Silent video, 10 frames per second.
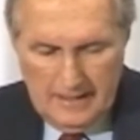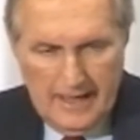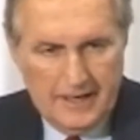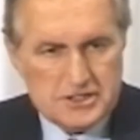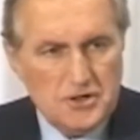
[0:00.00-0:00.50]

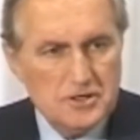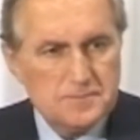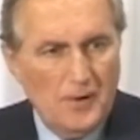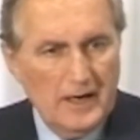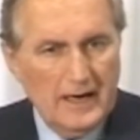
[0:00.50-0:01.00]
And as Hughes
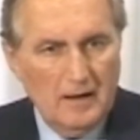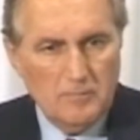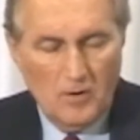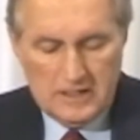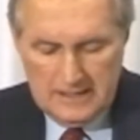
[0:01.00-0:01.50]
pointed out
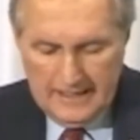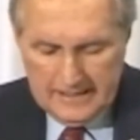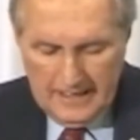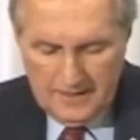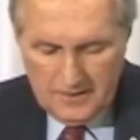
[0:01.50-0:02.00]
more than a
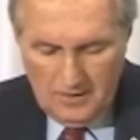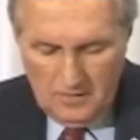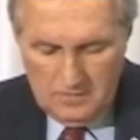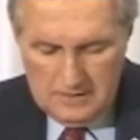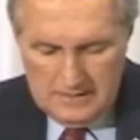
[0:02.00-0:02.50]
decade
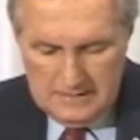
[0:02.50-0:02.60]
ago,